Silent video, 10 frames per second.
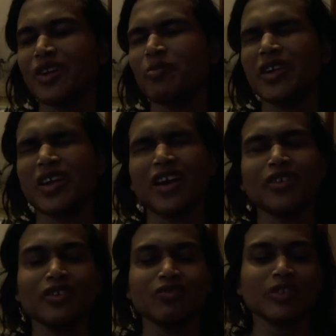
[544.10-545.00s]
not, I
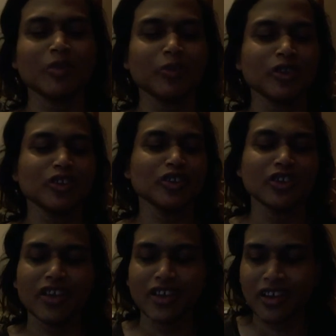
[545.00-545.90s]
don't know if it's manipulative, it's
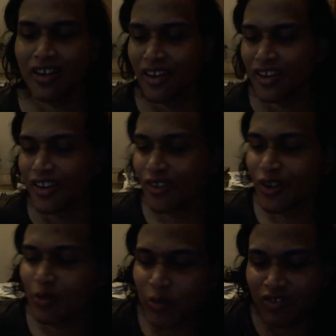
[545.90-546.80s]
just like
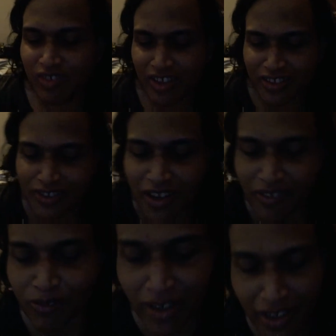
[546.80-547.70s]
not being very
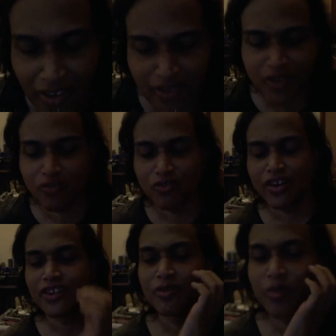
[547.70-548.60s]
direct,
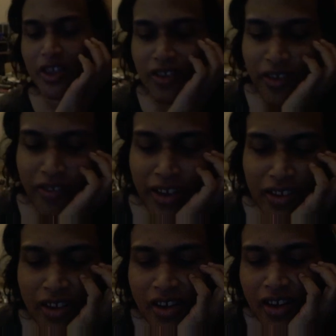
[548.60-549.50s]
afraid of being direct.
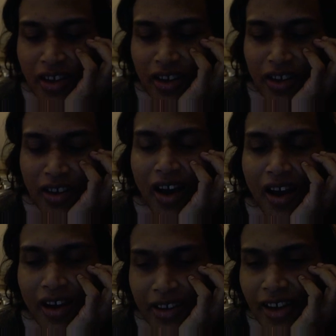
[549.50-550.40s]

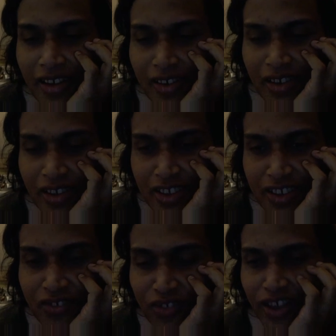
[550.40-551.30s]
Ah, yeah, it's, it's
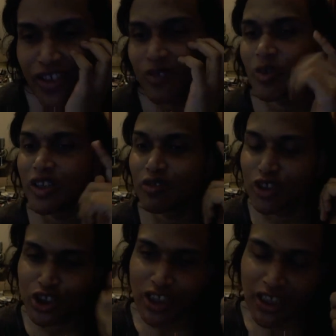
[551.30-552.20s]
afraid of being
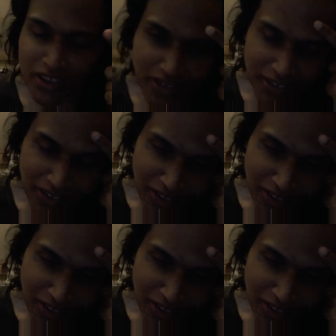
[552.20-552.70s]
rejected